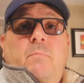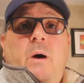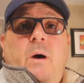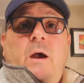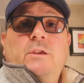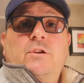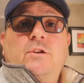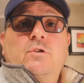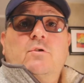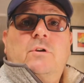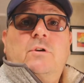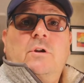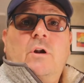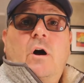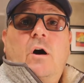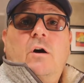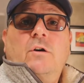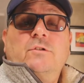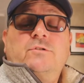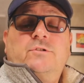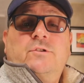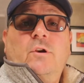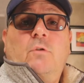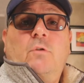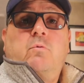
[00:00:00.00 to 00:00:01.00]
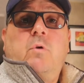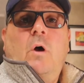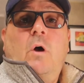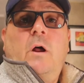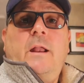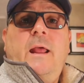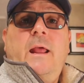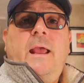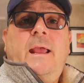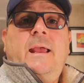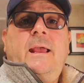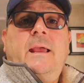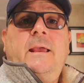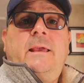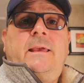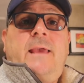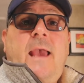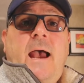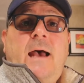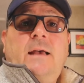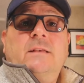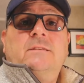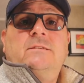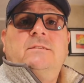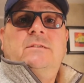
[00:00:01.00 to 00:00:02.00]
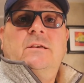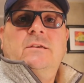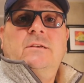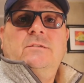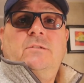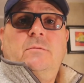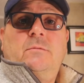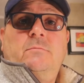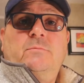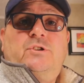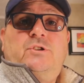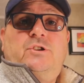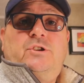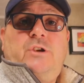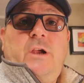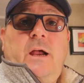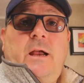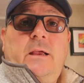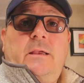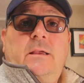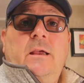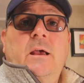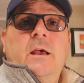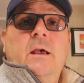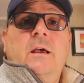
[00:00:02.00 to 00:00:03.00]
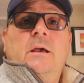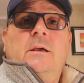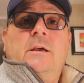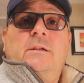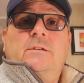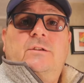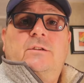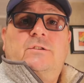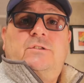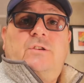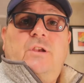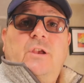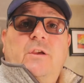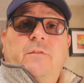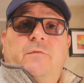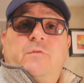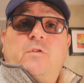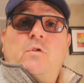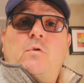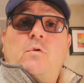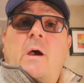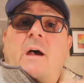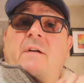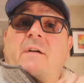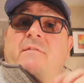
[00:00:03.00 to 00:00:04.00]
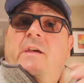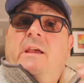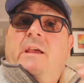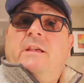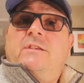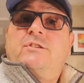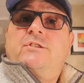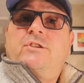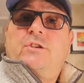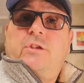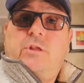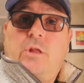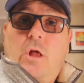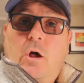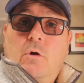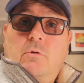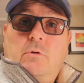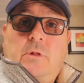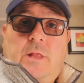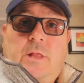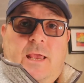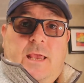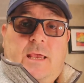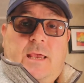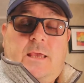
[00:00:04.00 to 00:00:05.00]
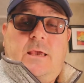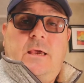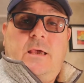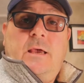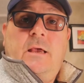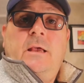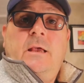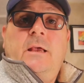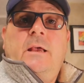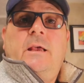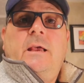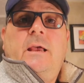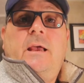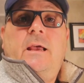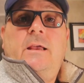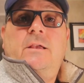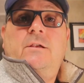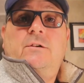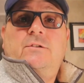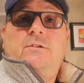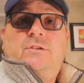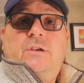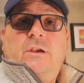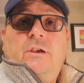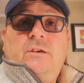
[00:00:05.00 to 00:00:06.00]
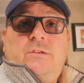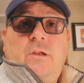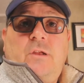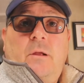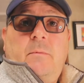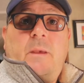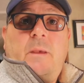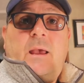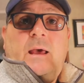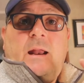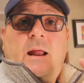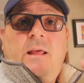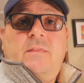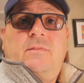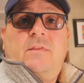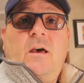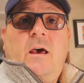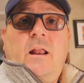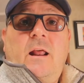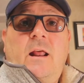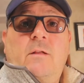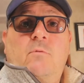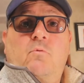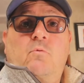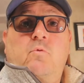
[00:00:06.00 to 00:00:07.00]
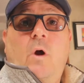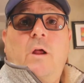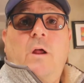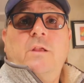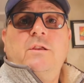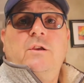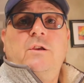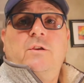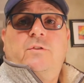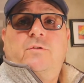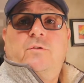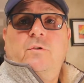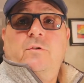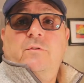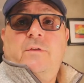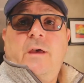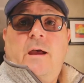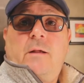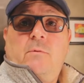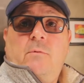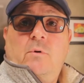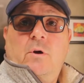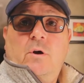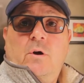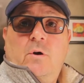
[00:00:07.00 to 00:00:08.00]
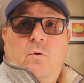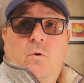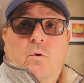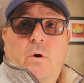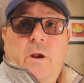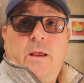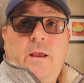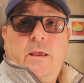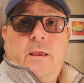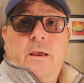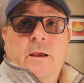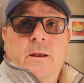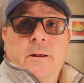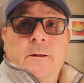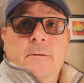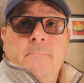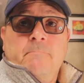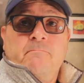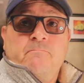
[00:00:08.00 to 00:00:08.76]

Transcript: but you can also run a gas systems check to see if you have a slow leak in your system. And I thought I'd run you through that real quick.